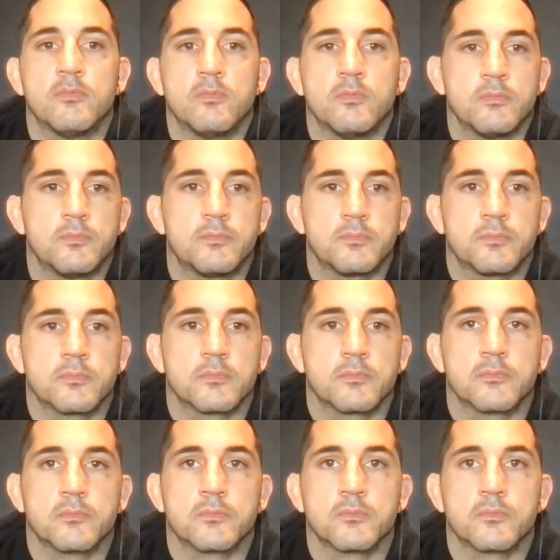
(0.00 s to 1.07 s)

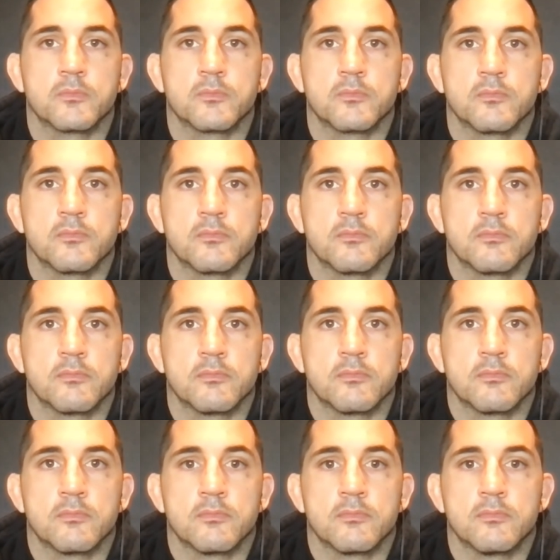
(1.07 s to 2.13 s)

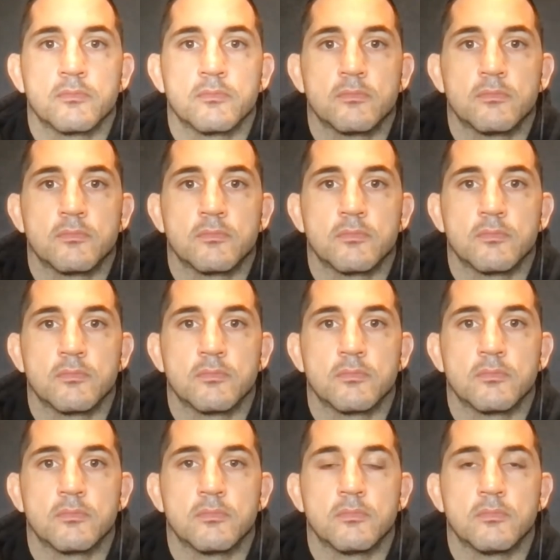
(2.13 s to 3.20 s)

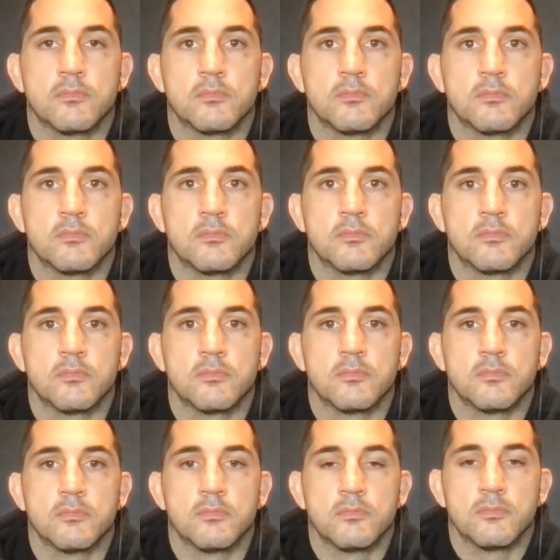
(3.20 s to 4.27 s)

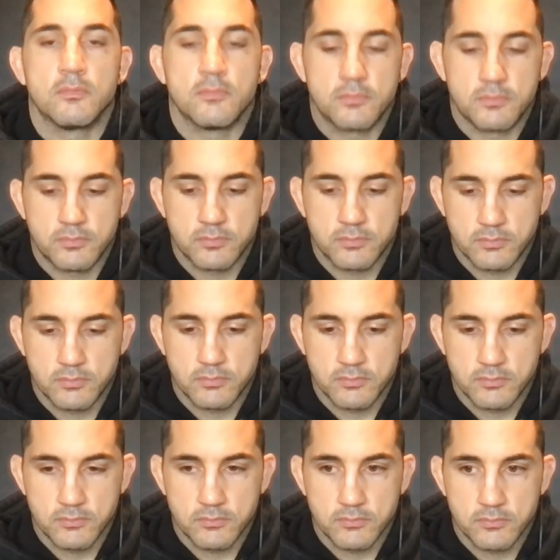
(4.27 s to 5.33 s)

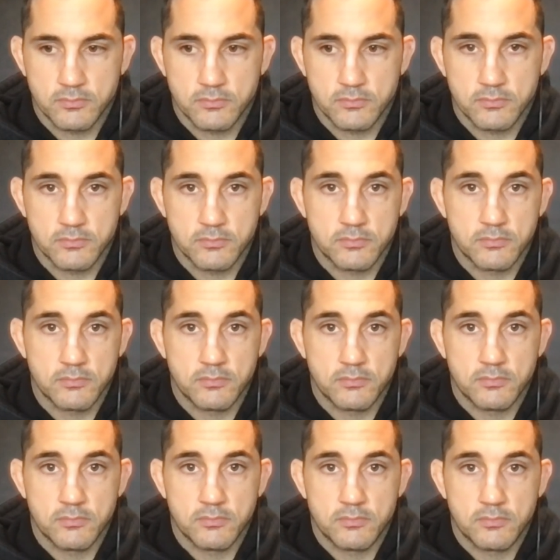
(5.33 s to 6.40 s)

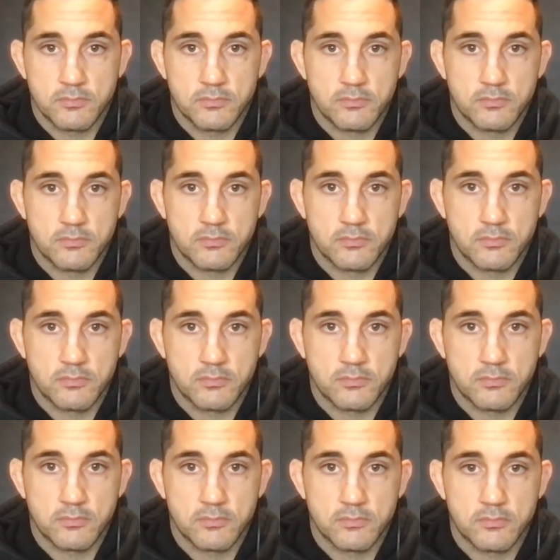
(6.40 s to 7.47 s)

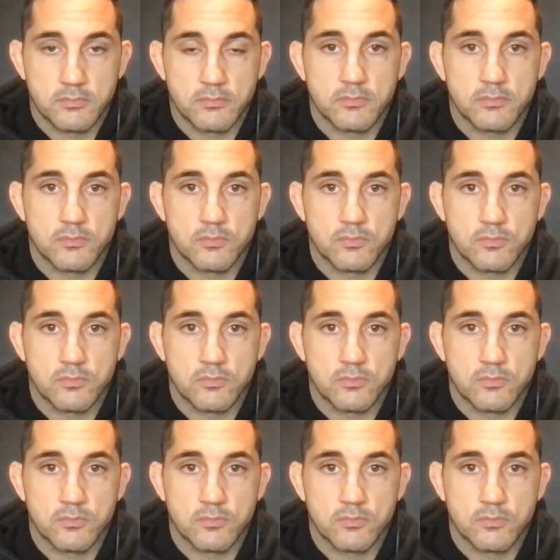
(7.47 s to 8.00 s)
(silent)